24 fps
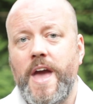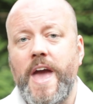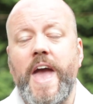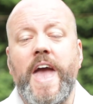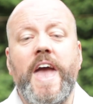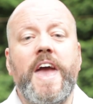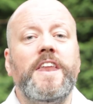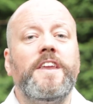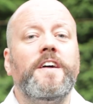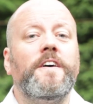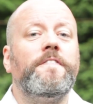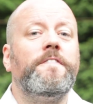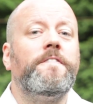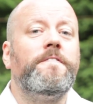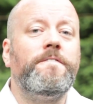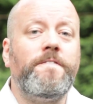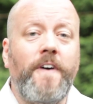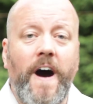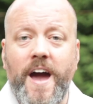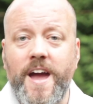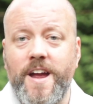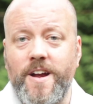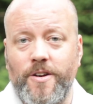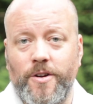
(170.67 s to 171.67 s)
and a
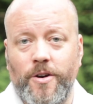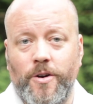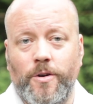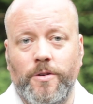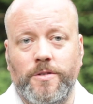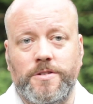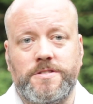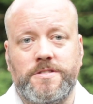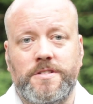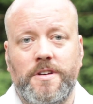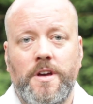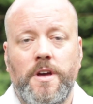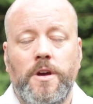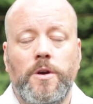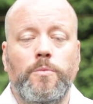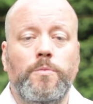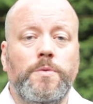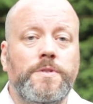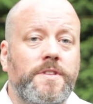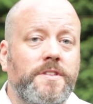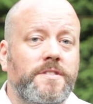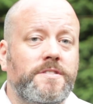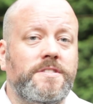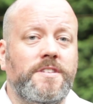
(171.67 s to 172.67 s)
fire hose
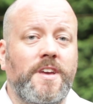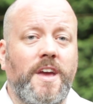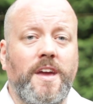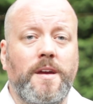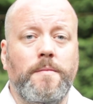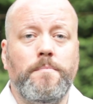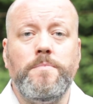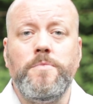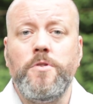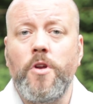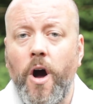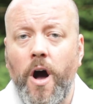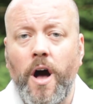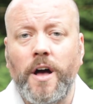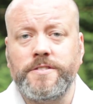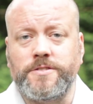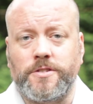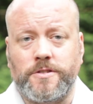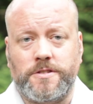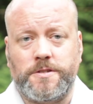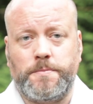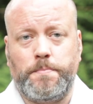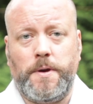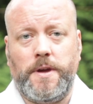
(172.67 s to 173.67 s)
with the same
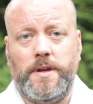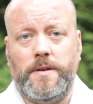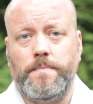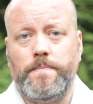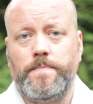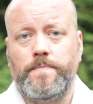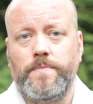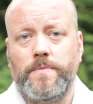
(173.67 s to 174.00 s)
nozzle speed.